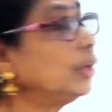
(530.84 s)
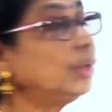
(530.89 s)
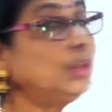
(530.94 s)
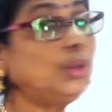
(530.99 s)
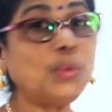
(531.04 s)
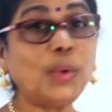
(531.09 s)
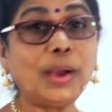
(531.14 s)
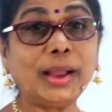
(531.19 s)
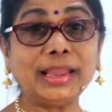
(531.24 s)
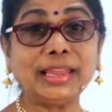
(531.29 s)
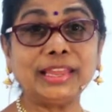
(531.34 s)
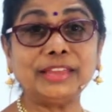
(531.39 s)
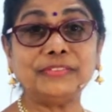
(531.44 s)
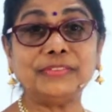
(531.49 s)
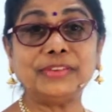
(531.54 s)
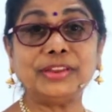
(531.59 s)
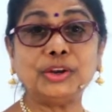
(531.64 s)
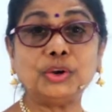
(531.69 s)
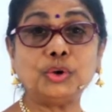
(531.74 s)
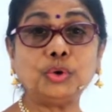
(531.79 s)
You are
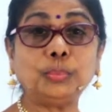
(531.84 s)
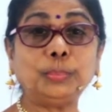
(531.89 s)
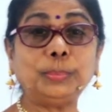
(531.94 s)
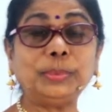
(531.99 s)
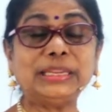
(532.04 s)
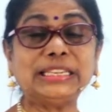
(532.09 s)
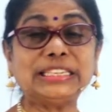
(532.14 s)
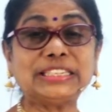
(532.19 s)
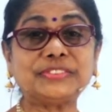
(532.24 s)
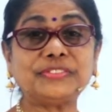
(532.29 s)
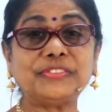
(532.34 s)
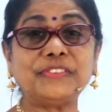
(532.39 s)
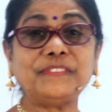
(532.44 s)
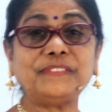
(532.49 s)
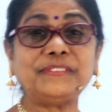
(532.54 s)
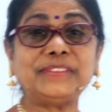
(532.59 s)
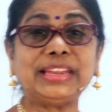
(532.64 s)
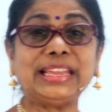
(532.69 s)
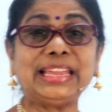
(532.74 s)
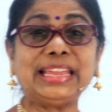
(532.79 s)
given rupees
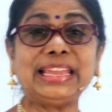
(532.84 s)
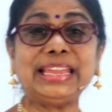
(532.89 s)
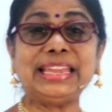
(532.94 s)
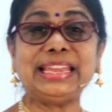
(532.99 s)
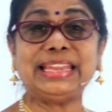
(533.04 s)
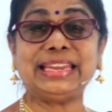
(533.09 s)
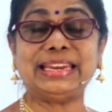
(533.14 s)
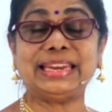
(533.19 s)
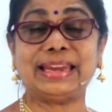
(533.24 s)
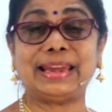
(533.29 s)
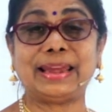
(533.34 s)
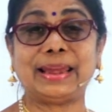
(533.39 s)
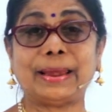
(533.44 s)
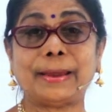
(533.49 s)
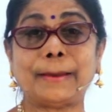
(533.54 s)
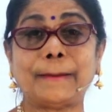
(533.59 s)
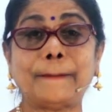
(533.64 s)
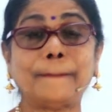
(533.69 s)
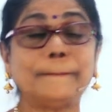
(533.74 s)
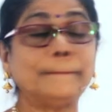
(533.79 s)
15
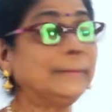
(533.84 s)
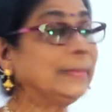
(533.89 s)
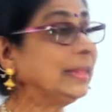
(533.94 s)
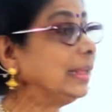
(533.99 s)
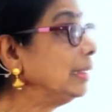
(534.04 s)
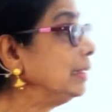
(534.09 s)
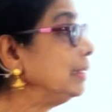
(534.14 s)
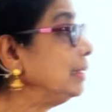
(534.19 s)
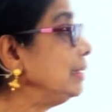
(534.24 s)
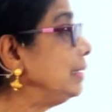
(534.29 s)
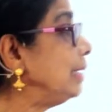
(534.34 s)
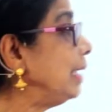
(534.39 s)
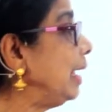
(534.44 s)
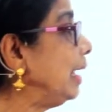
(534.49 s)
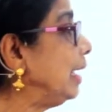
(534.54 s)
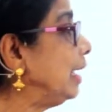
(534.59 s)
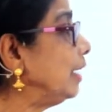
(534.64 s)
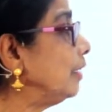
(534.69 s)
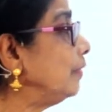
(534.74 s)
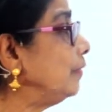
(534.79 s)

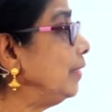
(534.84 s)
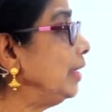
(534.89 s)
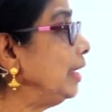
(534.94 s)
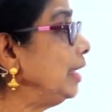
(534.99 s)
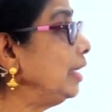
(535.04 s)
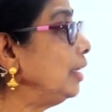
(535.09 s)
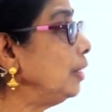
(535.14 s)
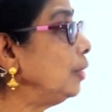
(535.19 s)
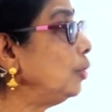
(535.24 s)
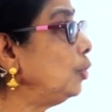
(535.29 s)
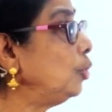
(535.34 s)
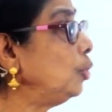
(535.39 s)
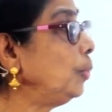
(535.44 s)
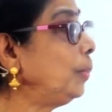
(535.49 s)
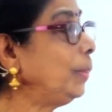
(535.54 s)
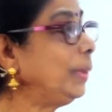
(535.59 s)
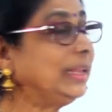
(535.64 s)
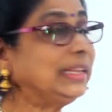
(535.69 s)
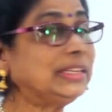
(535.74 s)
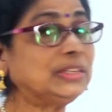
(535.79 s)
take away
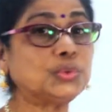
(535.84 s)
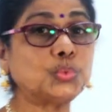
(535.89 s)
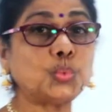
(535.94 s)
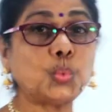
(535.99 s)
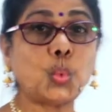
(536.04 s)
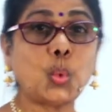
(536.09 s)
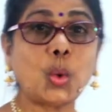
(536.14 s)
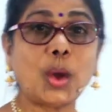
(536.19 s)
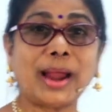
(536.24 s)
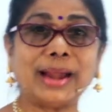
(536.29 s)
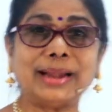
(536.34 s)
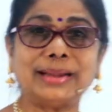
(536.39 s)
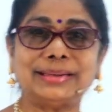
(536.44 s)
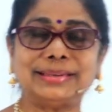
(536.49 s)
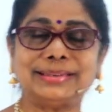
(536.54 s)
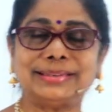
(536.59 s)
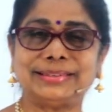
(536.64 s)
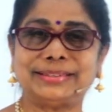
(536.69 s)
rupees 1.